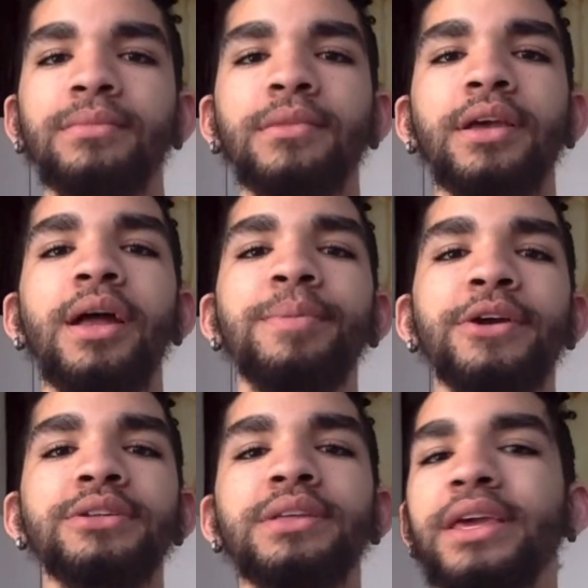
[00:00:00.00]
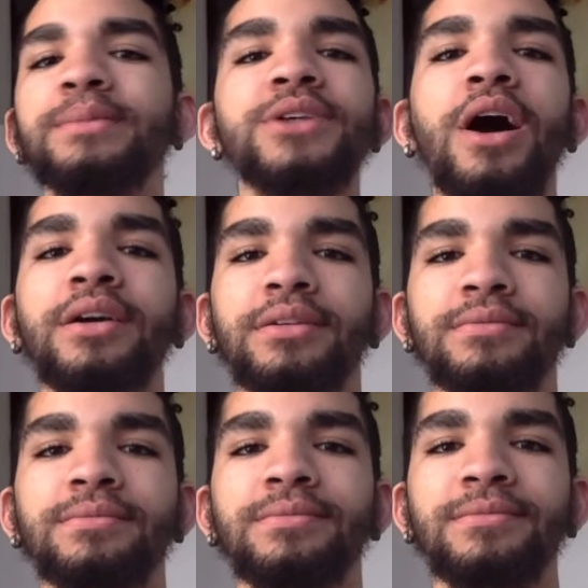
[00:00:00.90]
get up here and keep talking,
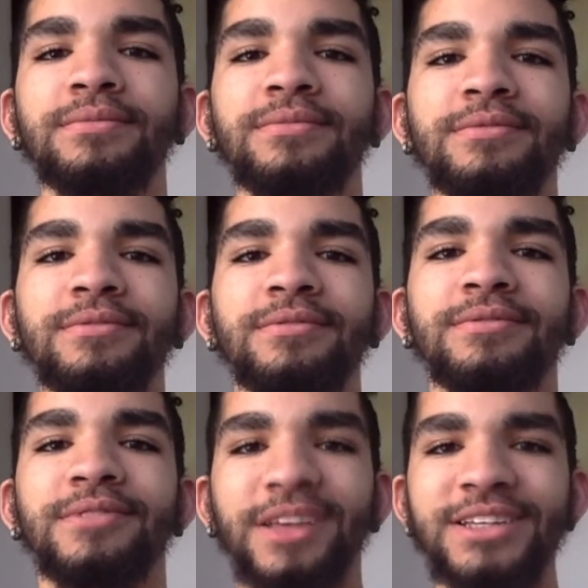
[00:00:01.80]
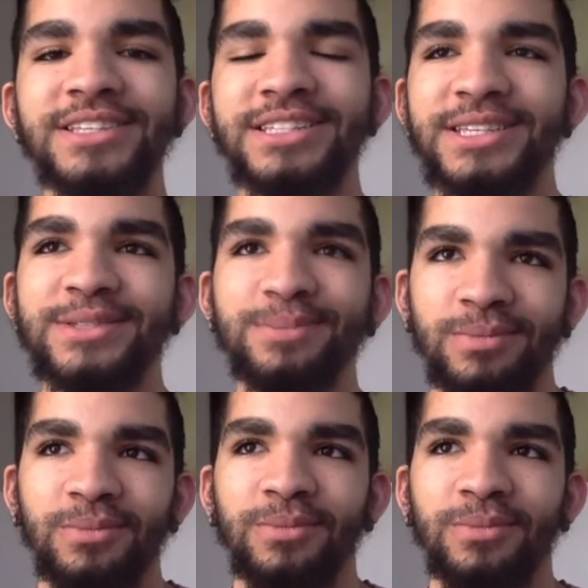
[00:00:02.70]
because this is